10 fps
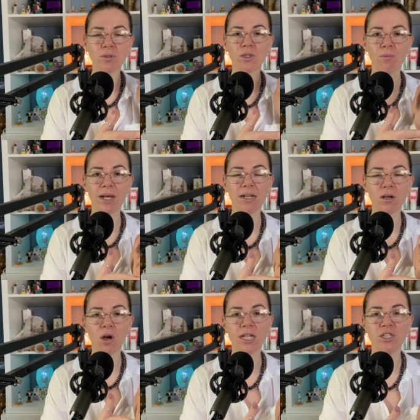So when
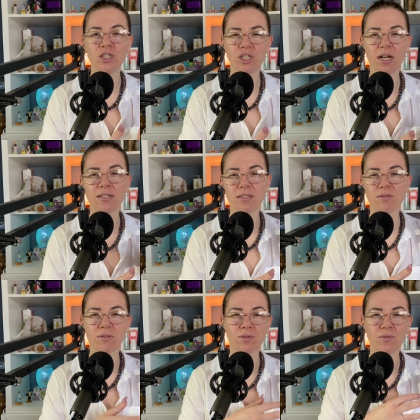college shuts
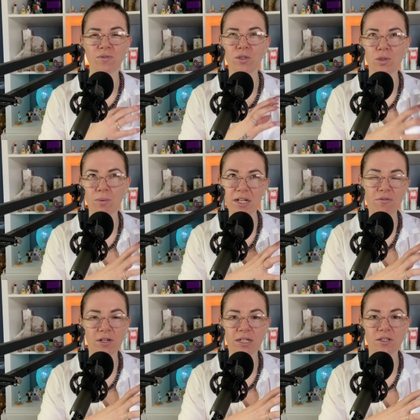on sort of the
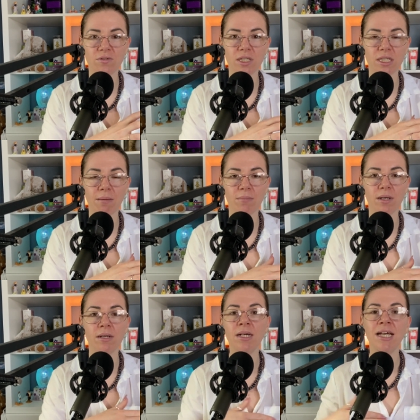21st of
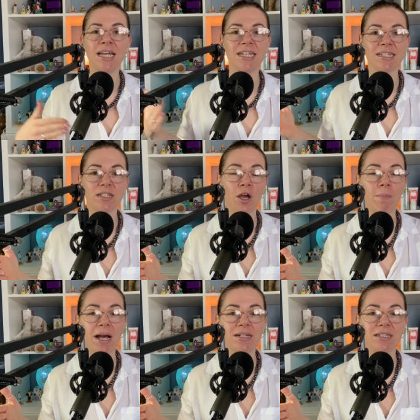December, he doesn't go
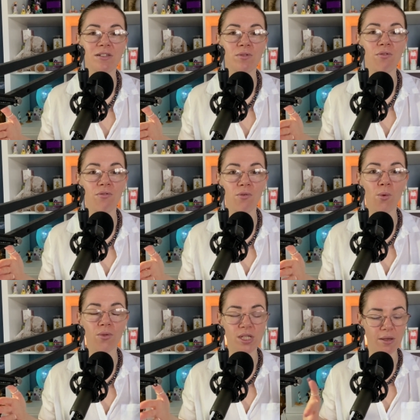back until the
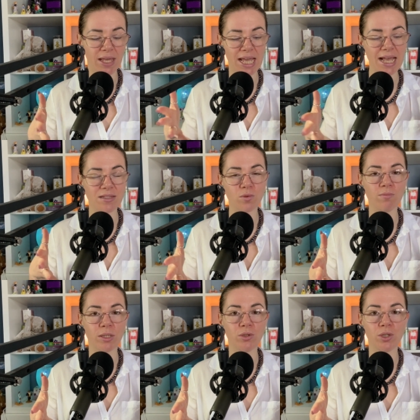4th. So he gets
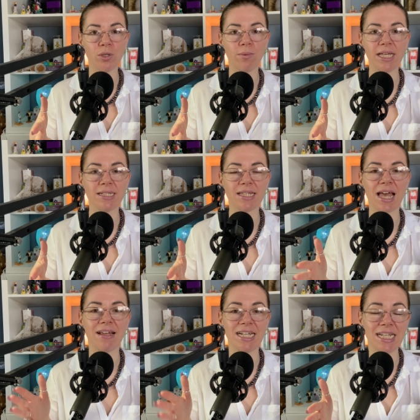almost 2 weeks there,
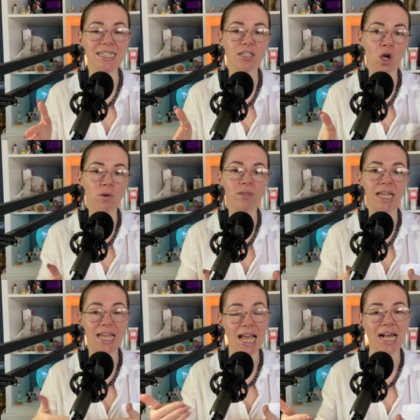and he's told that
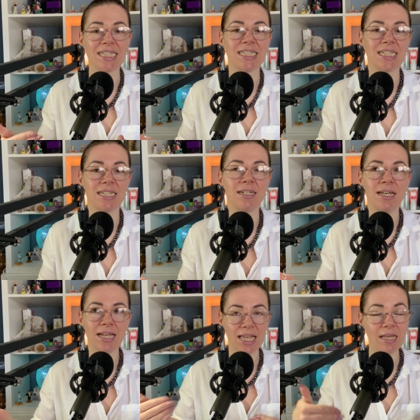he has to
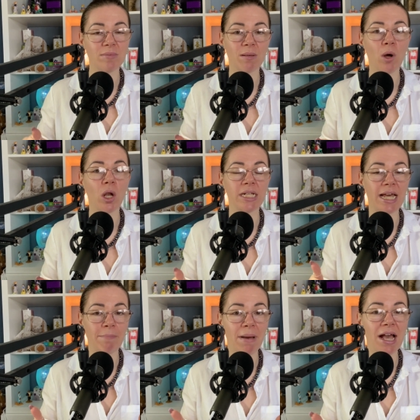keep some
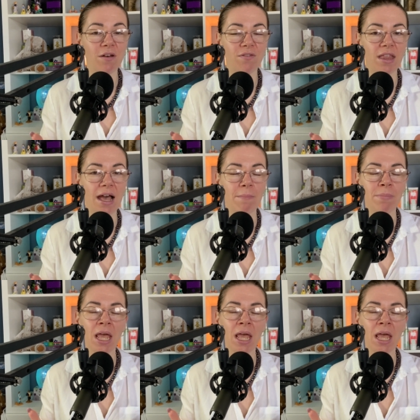holiday back for that.